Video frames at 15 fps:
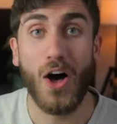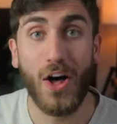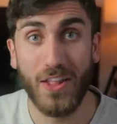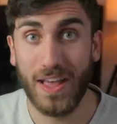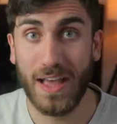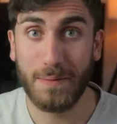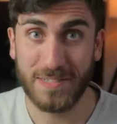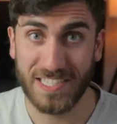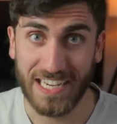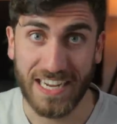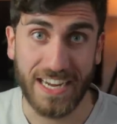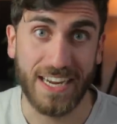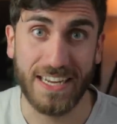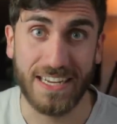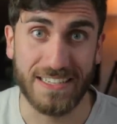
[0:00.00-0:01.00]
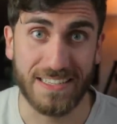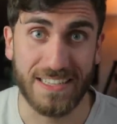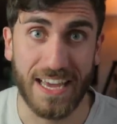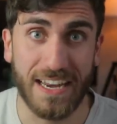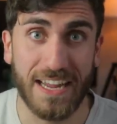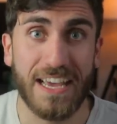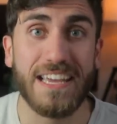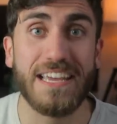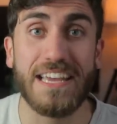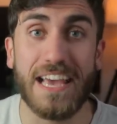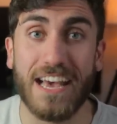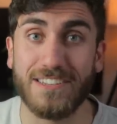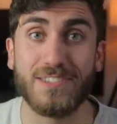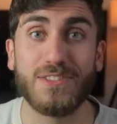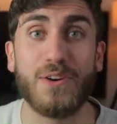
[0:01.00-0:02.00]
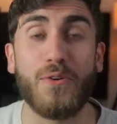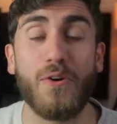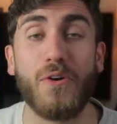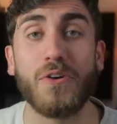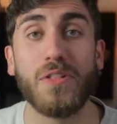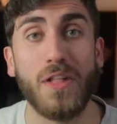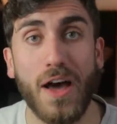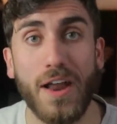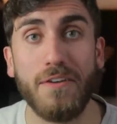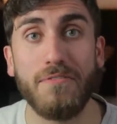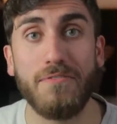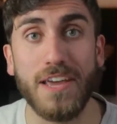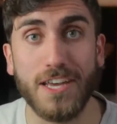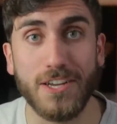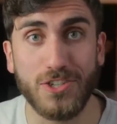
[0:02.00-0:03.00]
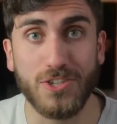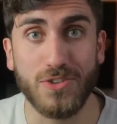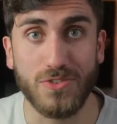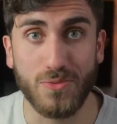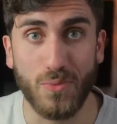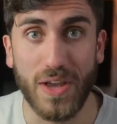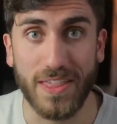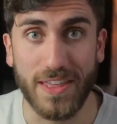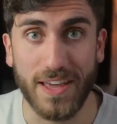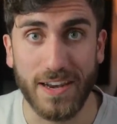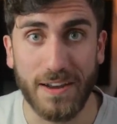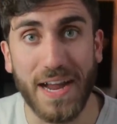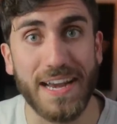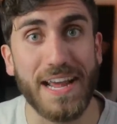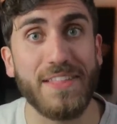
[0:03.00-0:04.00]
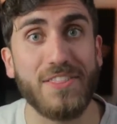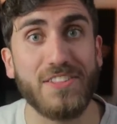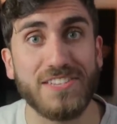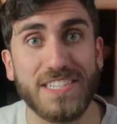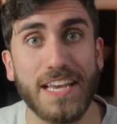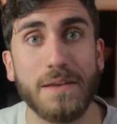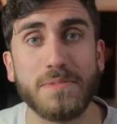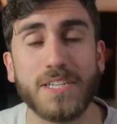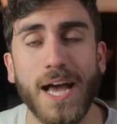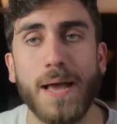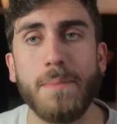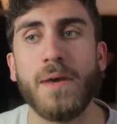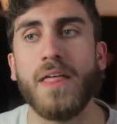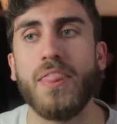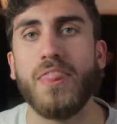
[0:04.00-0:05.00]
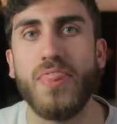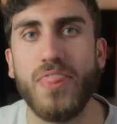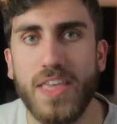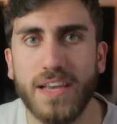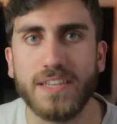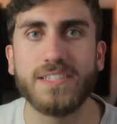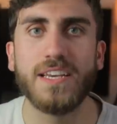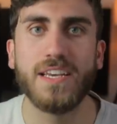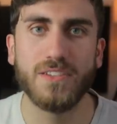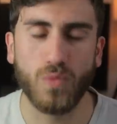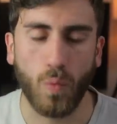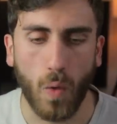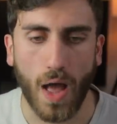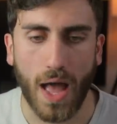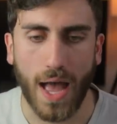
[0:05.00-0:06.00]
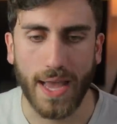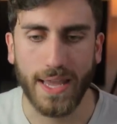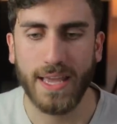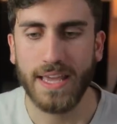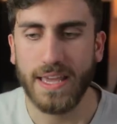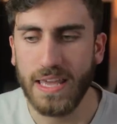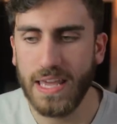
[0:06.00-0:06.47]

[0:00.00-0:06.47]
All I'm saying is that, yes, there are a lot of issues with it, but at the same time, this is why,